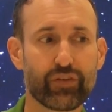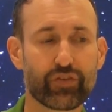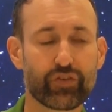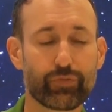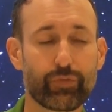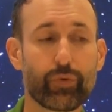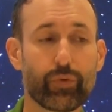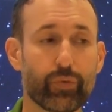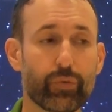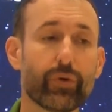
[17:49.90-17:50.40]

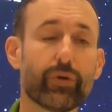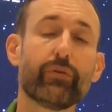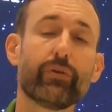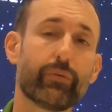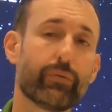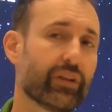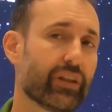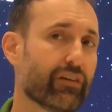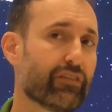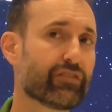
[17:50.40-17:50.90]
we
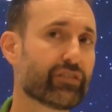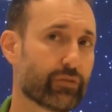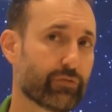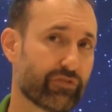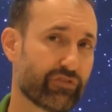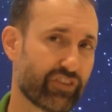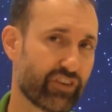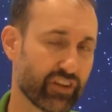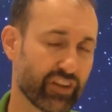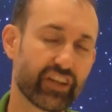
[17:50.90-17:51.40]
will
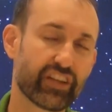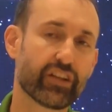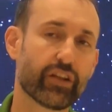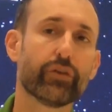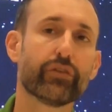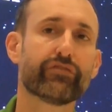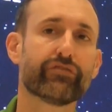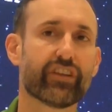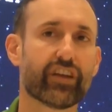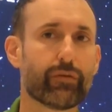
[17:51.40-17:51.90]
have fairly
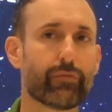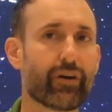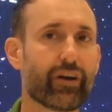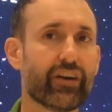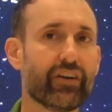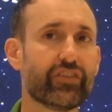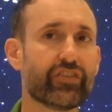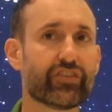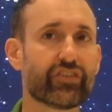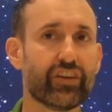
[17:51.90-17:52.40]
close
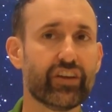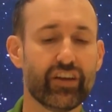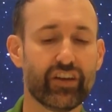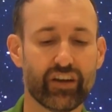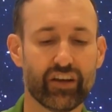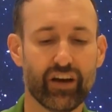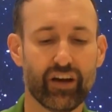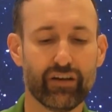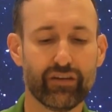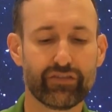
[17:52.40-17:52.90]
flybys
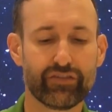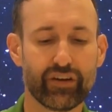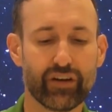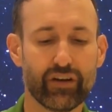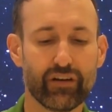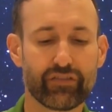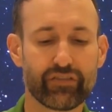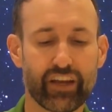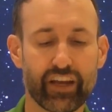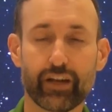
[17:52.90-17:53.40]

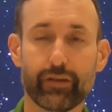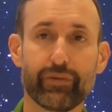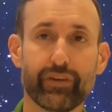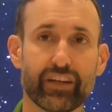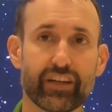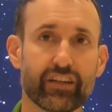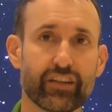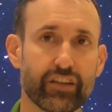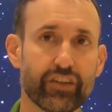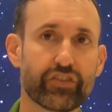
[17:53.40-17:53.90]
of Ganymede
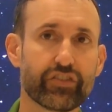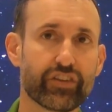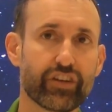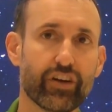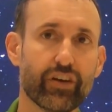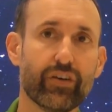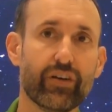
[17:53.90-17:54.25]
and Callisto,